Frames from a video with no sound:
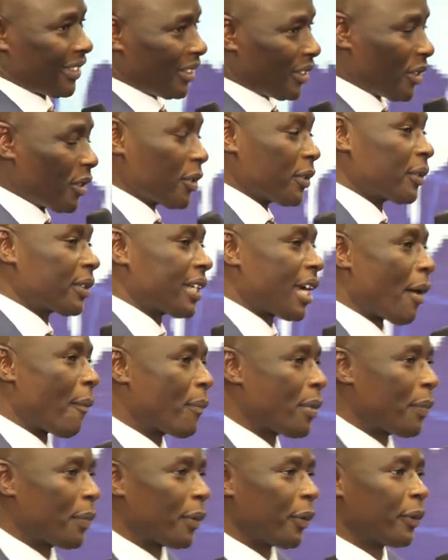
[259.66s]
Do you know there are
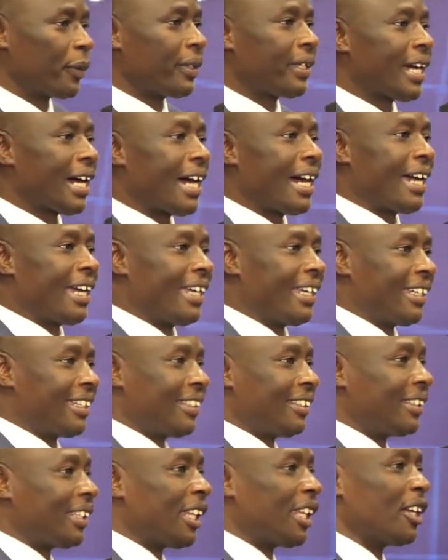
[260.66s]
people who die,
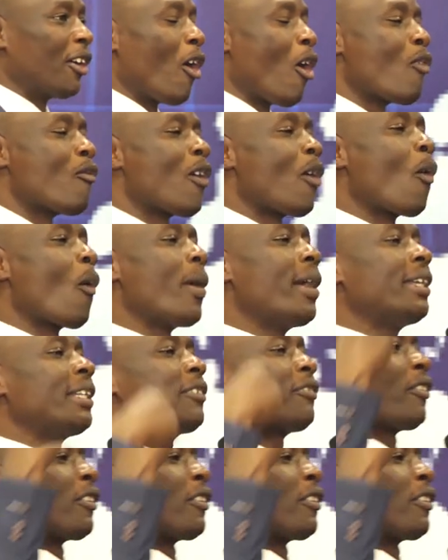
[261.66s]
they overweight